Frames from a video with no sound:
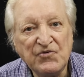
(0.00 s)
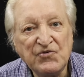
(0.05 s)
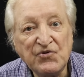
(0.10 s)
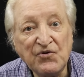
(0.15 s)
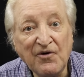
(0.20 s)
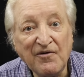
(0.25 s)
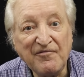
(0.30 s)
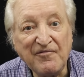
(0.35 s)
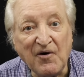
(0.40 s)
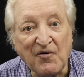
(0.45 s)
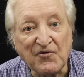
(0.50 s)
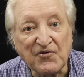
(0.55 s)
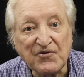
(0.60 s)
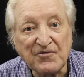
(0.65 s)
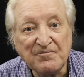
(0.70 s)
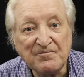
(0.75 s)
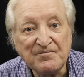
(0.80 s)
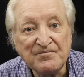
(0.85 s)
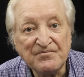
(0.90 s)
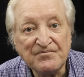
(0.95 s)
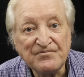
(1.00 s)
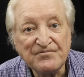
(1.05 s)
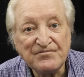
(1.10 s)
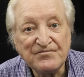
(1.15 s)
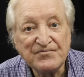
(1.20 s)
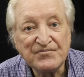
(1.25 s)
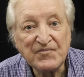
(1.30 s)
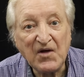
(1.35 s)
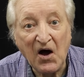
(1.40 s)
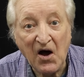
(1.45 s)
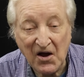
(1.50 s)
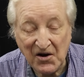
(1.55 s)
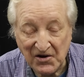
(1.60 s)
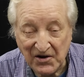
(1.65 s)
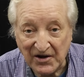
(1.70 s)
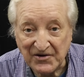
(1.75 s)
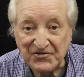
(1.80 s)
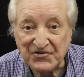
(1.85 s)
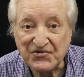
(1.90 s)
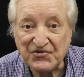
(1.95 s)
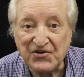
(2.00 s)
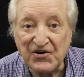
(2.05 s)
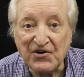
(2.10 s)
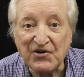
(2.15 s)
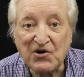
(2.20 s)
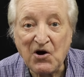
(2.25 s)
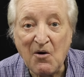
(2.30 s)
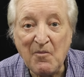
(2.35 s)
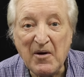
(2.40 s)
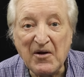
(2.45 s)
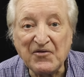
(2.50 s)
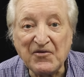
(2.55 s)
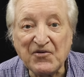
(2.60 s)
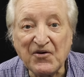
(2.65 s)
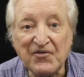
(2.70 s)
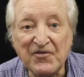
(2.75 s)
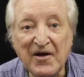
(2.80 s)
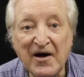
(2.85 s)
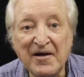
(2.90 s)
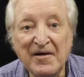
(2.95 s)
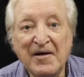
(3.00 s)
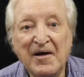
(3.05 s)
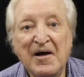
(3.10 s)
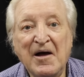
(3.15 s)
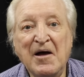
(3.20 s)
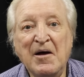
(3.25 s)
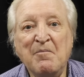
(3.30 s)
True or false? I'd like to see your comments on that.